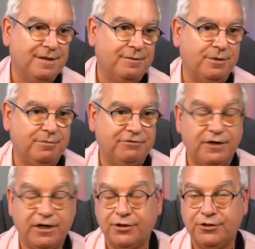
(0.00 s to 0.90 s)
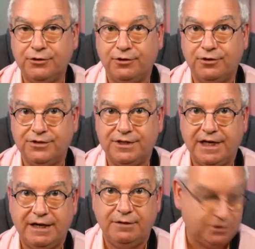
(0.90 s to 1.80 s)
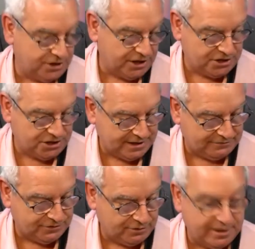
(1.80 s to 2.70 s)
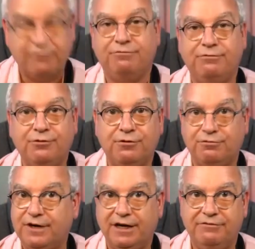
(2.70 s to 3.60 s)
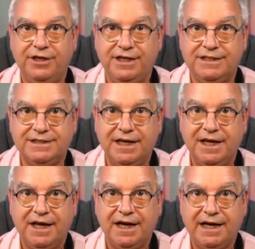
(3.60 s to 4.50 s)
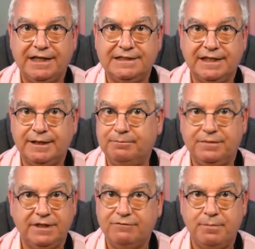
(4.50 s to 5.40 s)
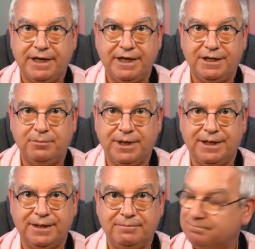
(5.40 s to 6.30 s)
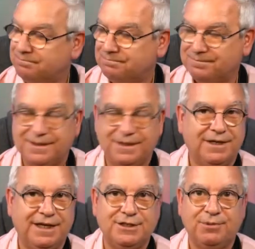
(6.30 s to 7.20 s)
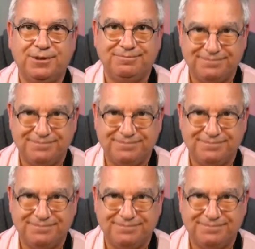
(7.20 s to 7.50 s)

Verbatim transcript: But my father thought that I would ditch it after about four or five years and um, never pick it up again. Guess what?